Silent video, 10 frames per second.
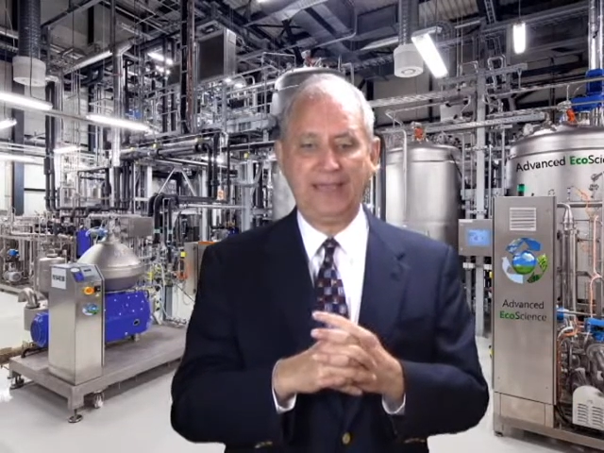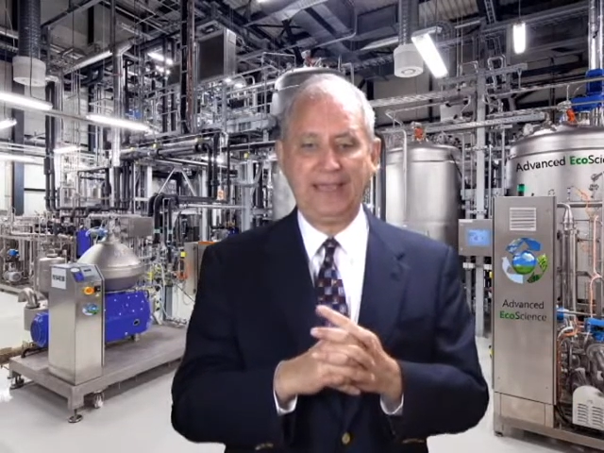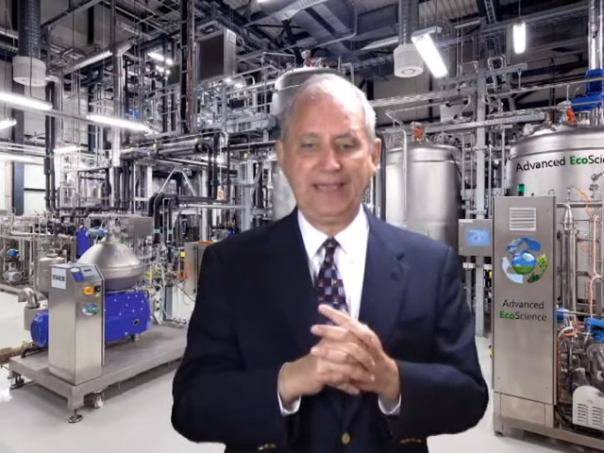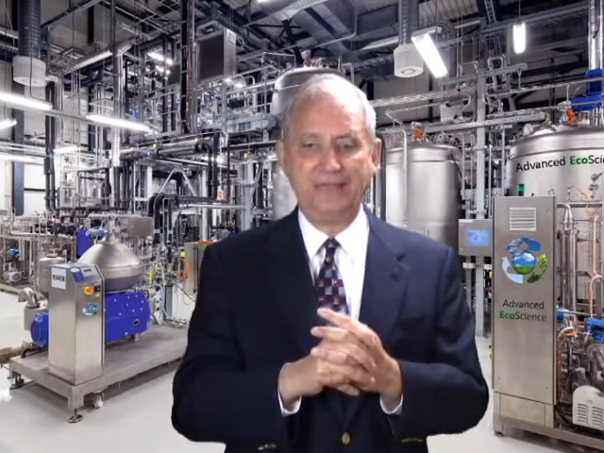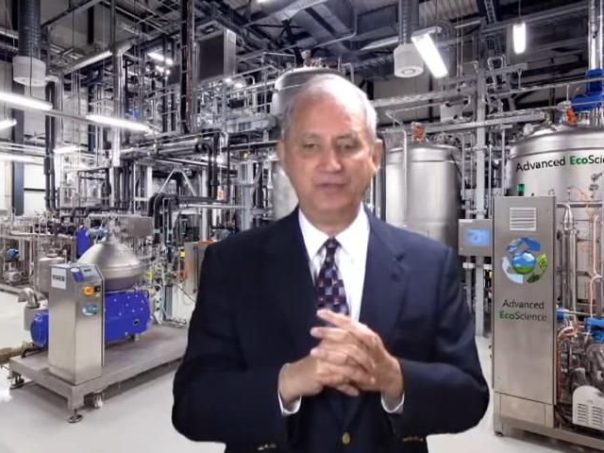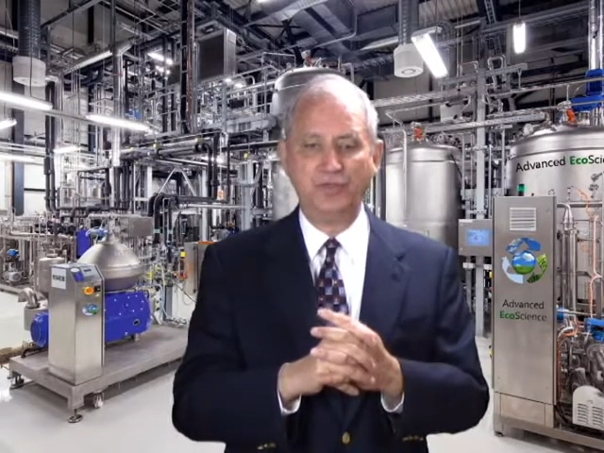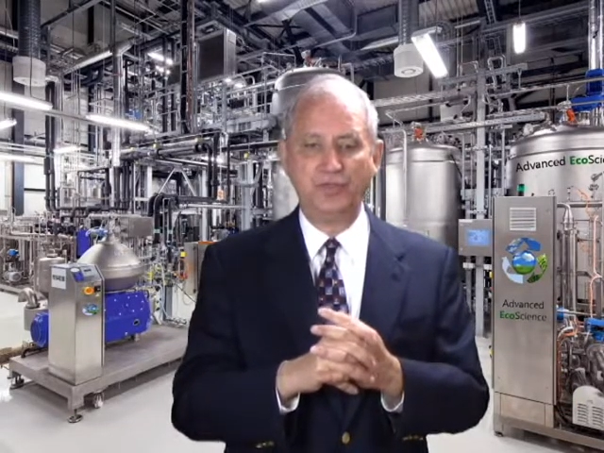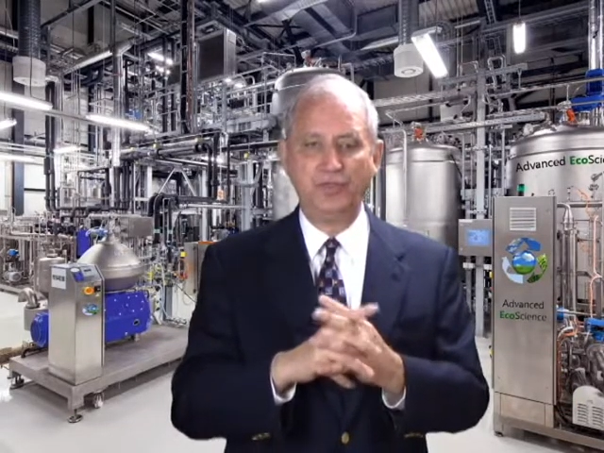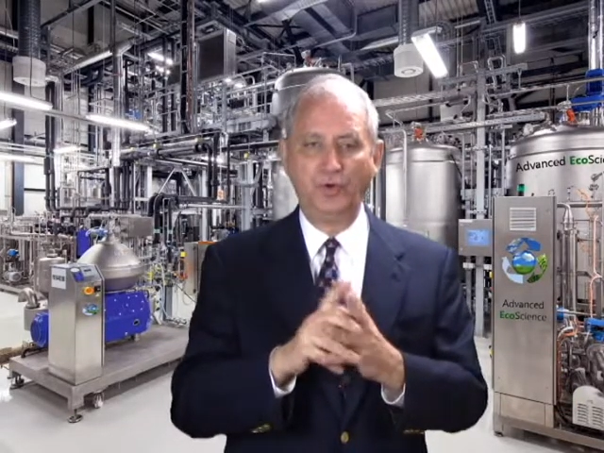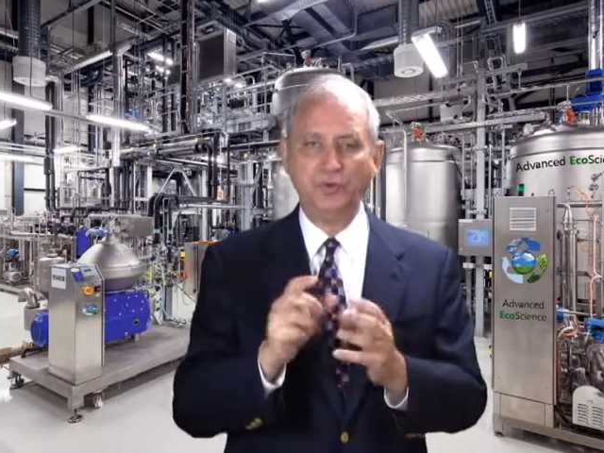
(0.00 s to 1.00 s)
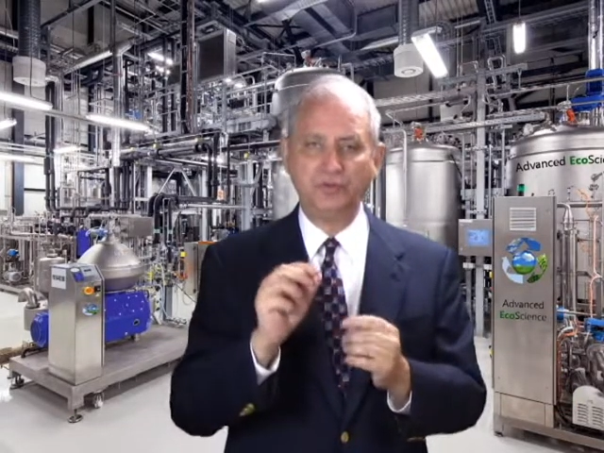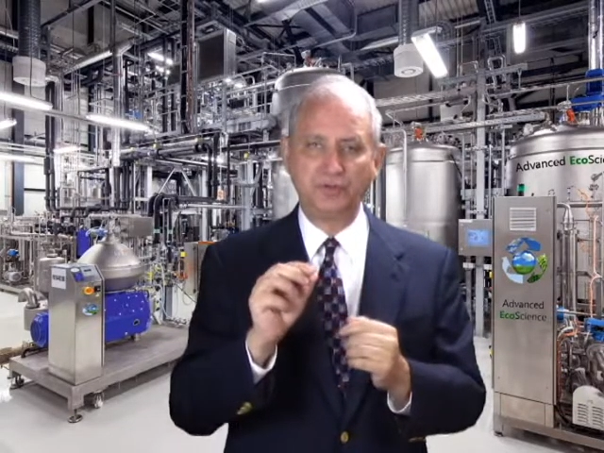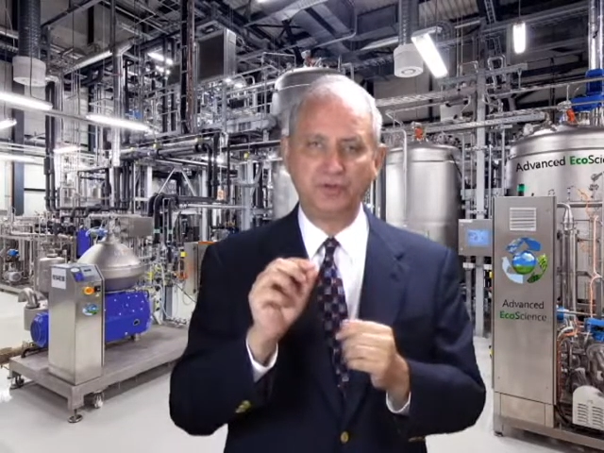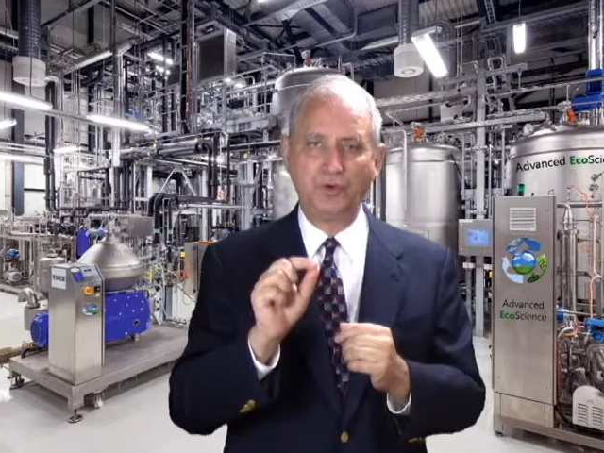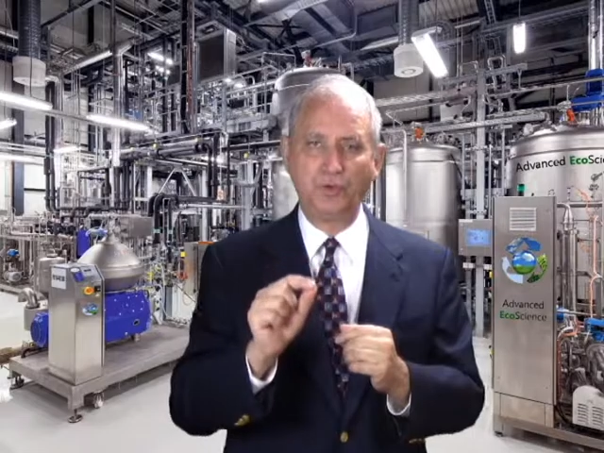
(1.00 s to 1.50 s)
And those
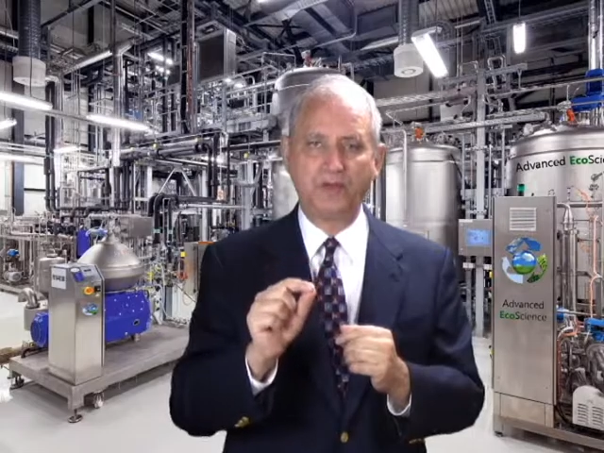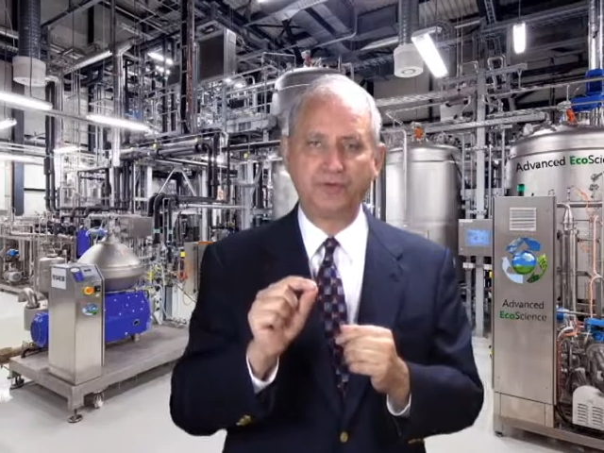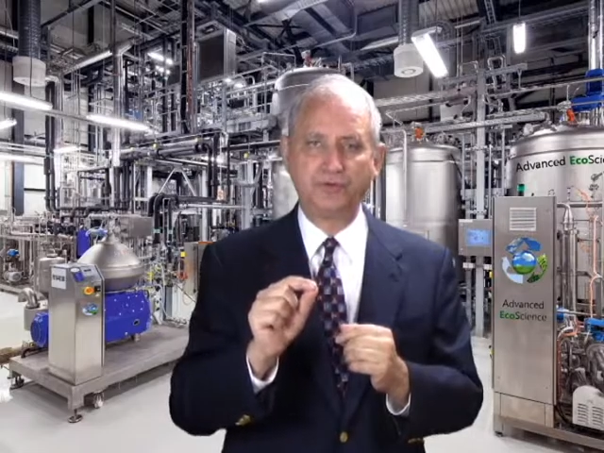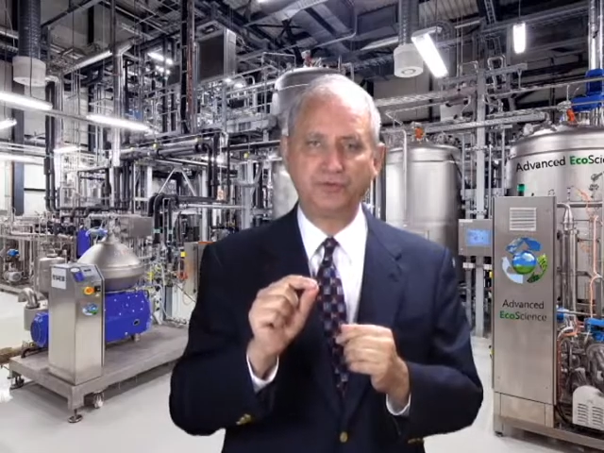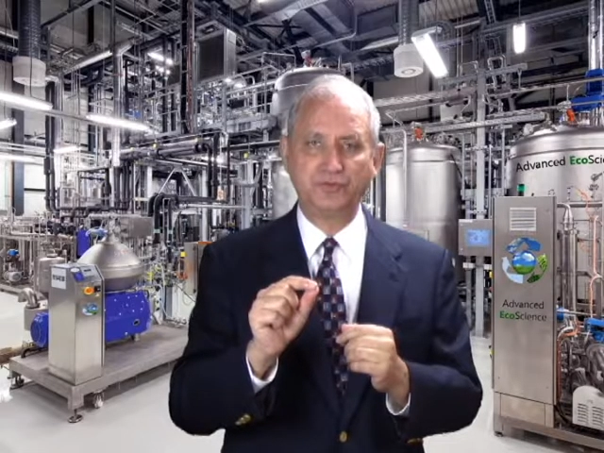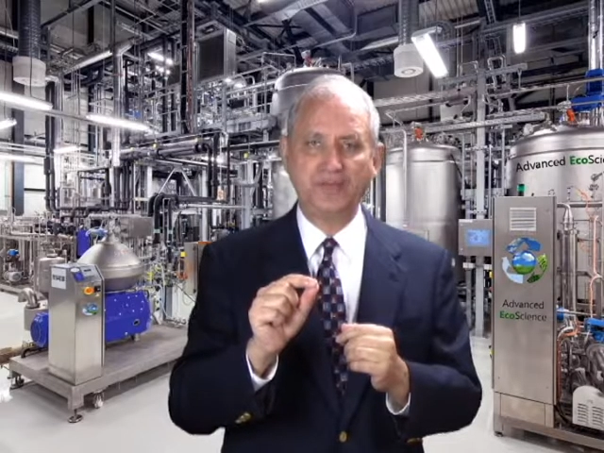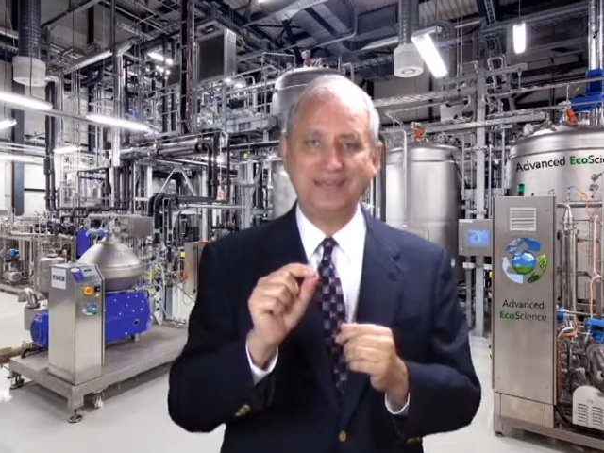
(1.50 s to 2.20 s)
silica wafers,